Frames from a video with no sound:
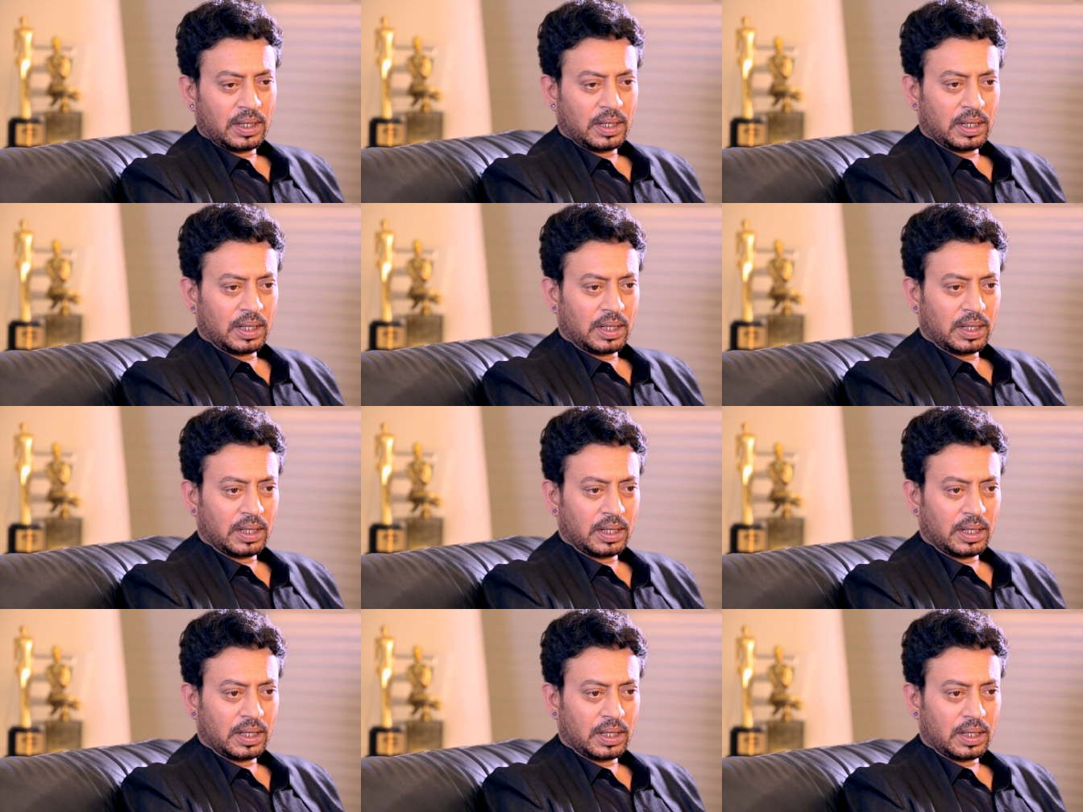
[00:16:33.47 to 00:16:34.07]

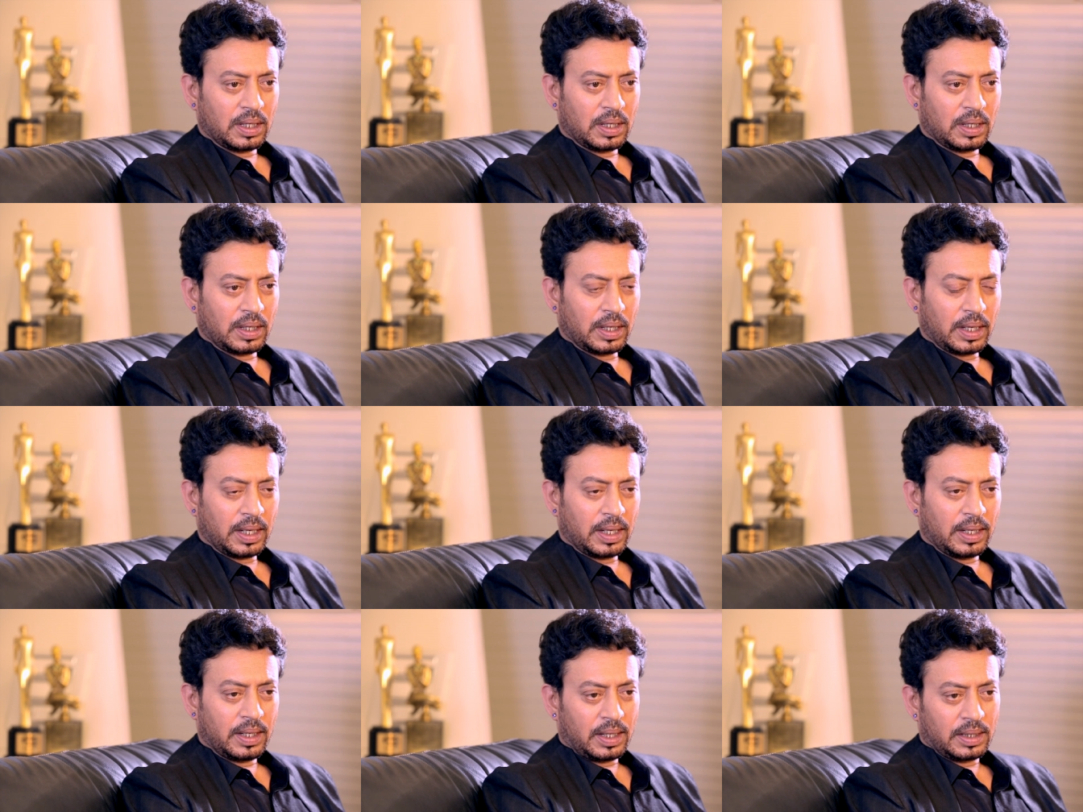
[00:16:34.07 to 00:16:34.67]

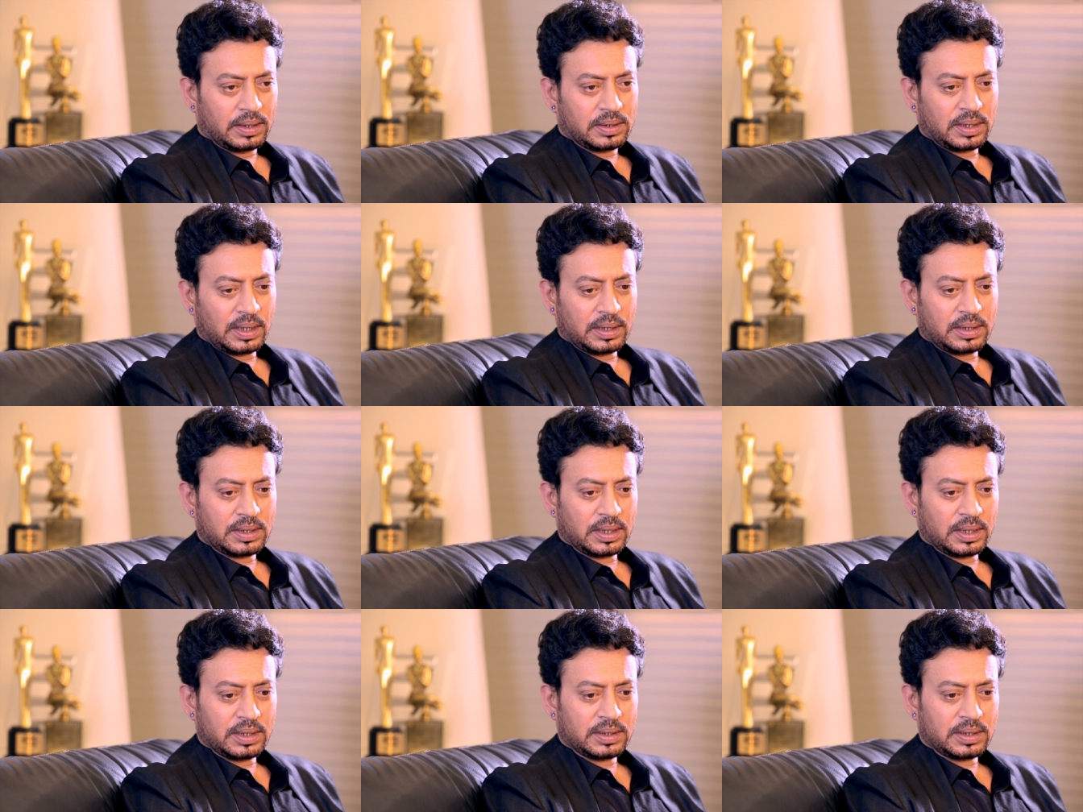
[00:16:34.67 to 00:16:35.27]
And it's
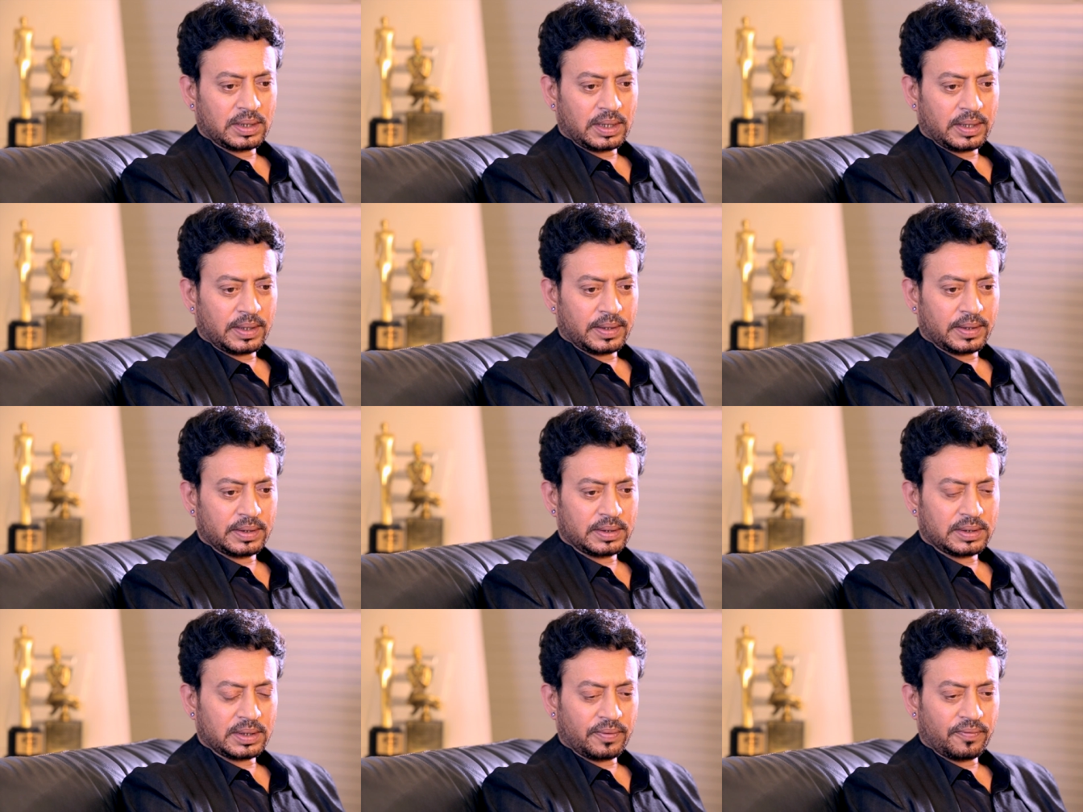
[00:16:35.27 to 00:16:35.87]

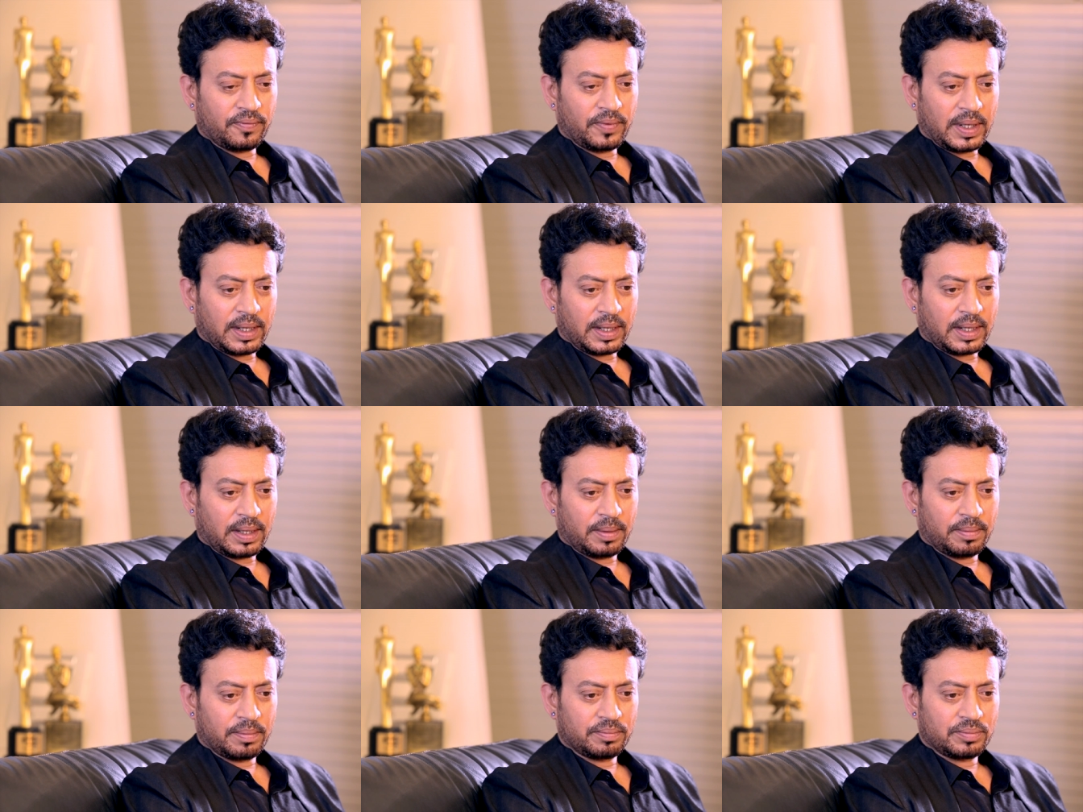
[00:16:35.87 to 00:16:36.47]
a
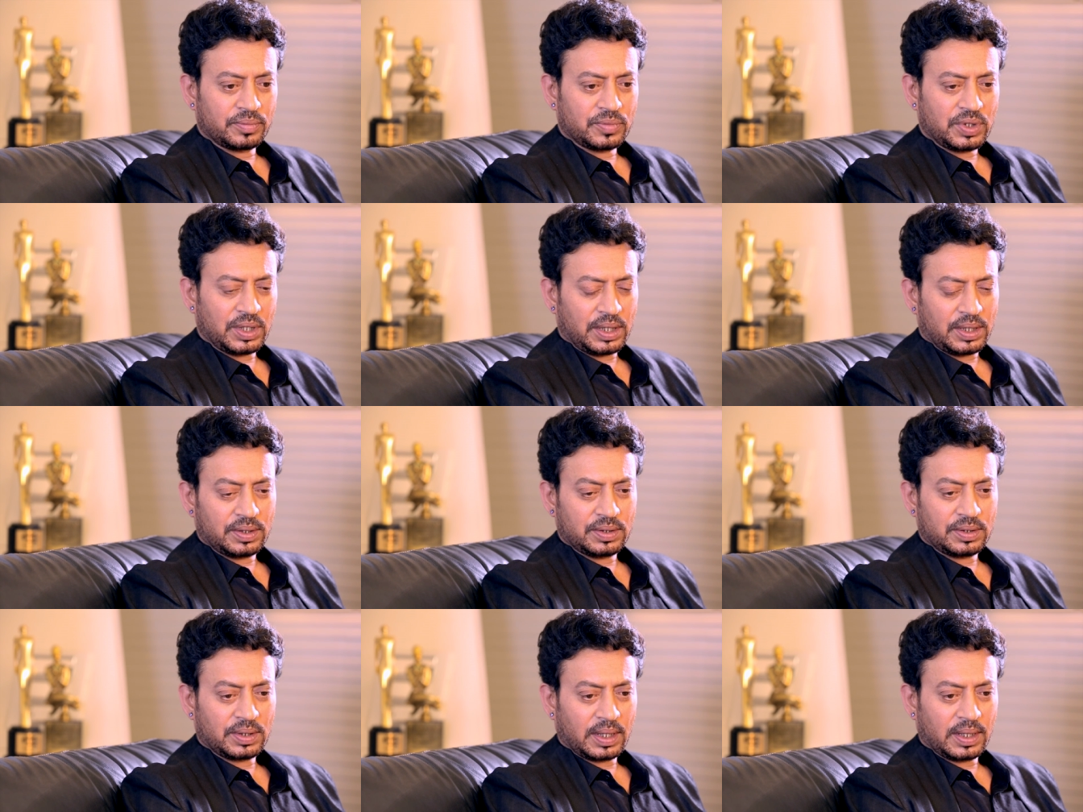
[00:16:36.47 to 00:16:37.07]
welcome
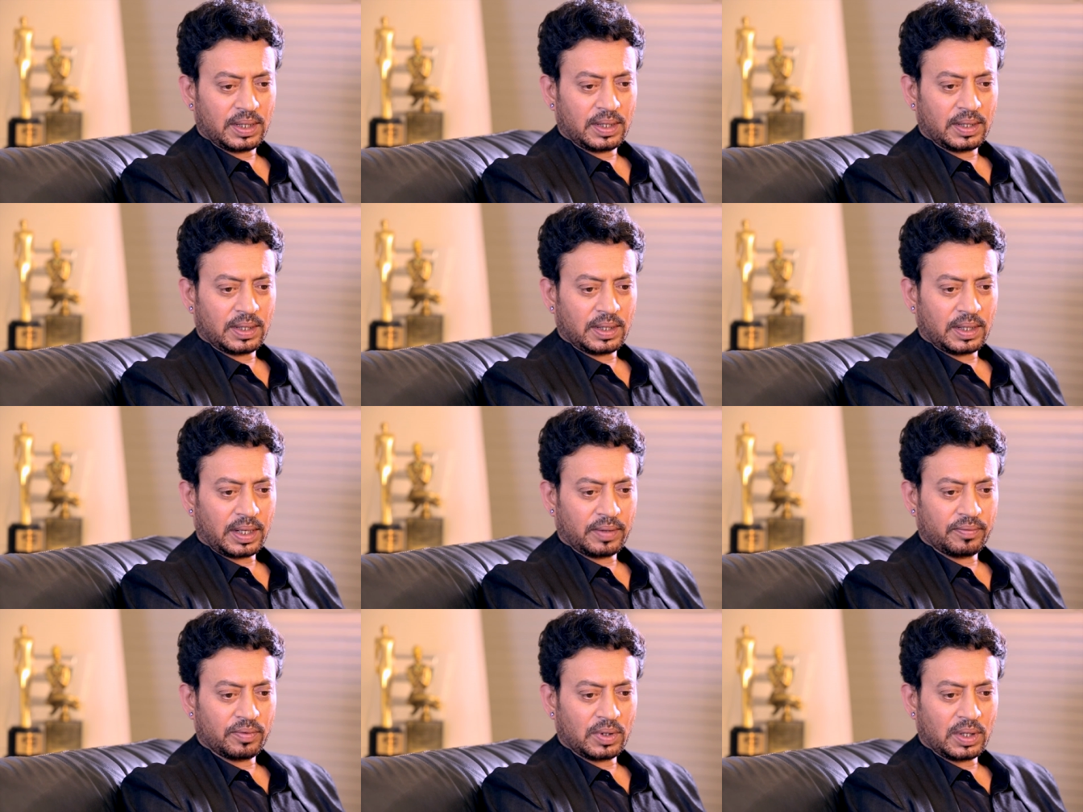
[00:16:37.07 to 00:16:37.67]
change, and
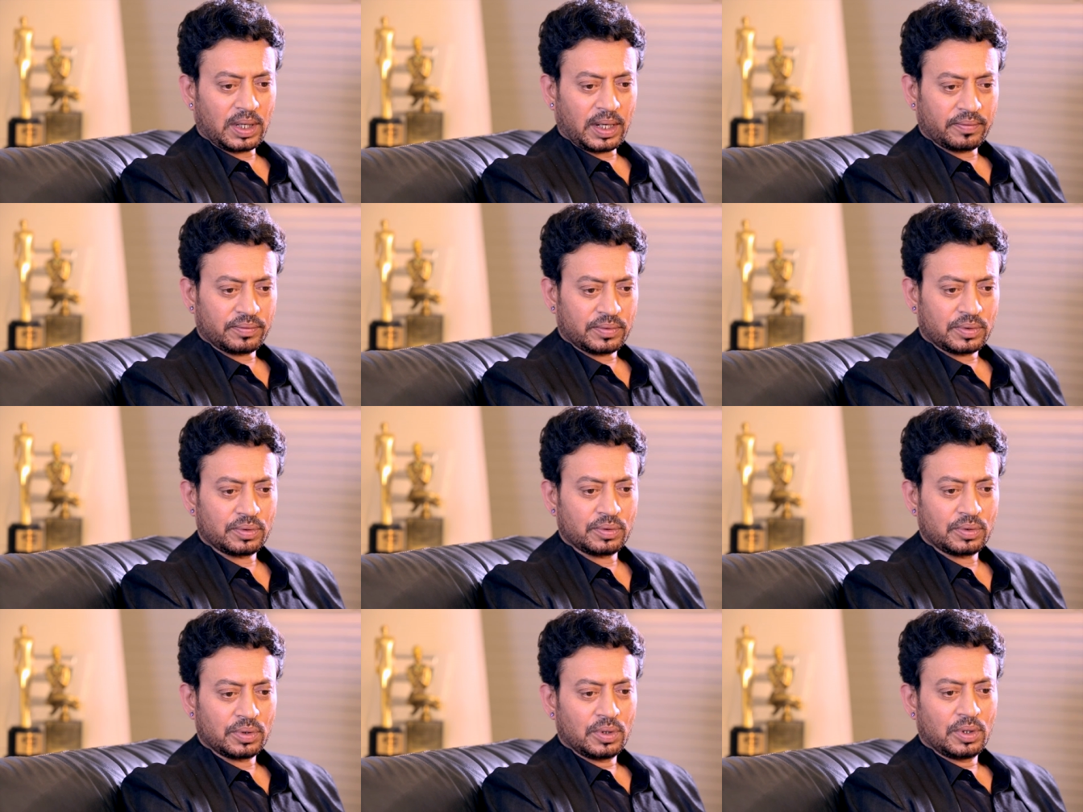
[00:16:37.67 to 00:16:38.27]
I would love
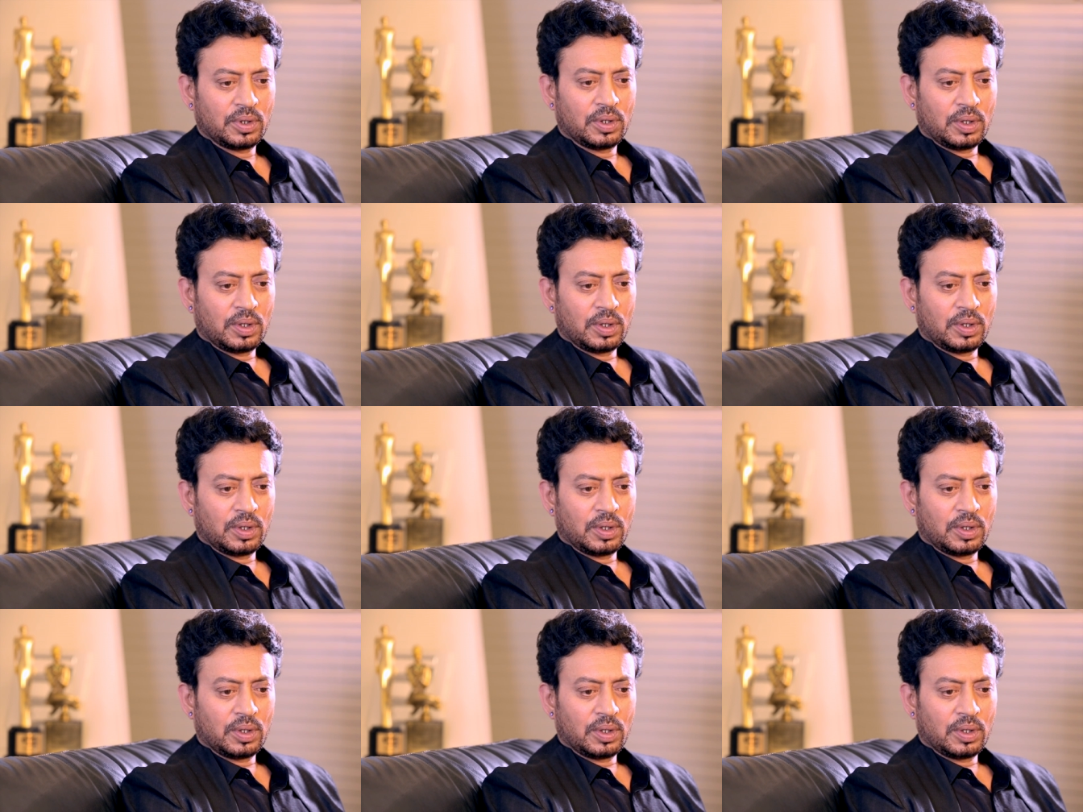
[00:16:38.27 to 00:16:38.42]
to